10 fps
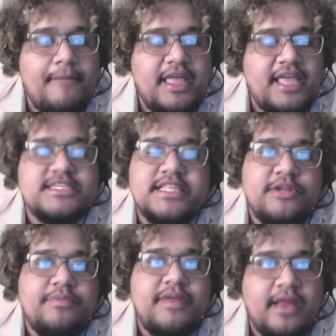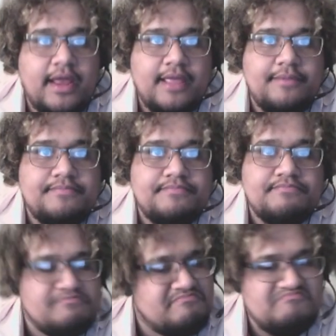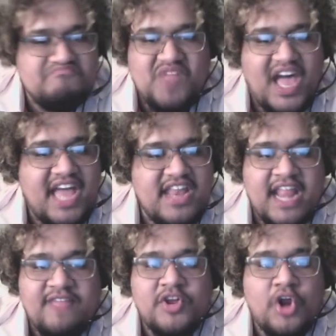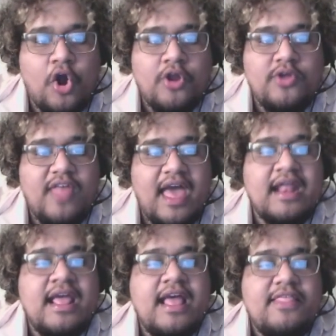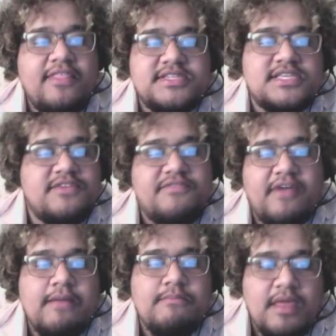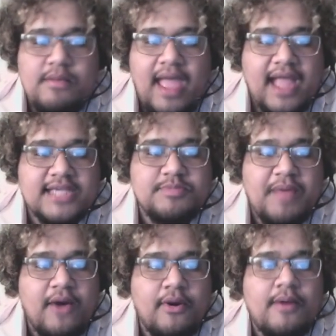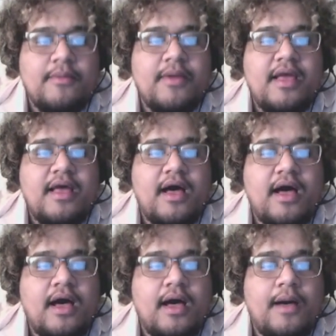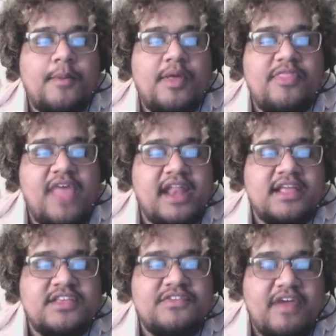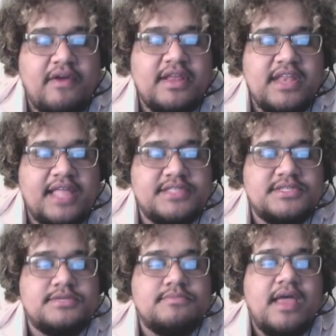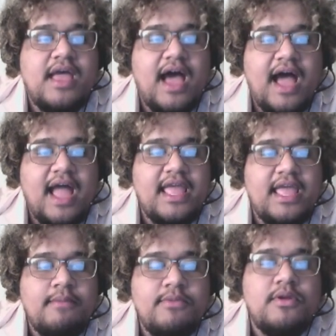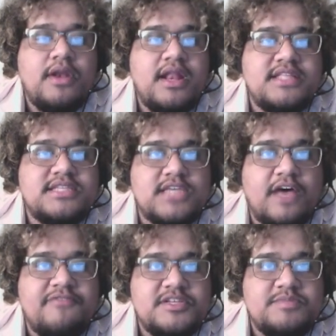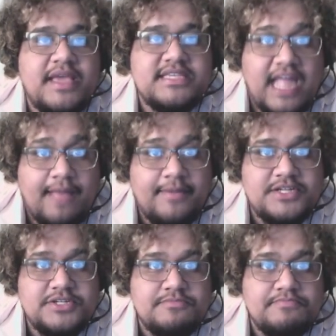is a little bit nutty. Not even going to argue that. This is a very min-maxed power that is very intense. Immunity to toughness-based damage.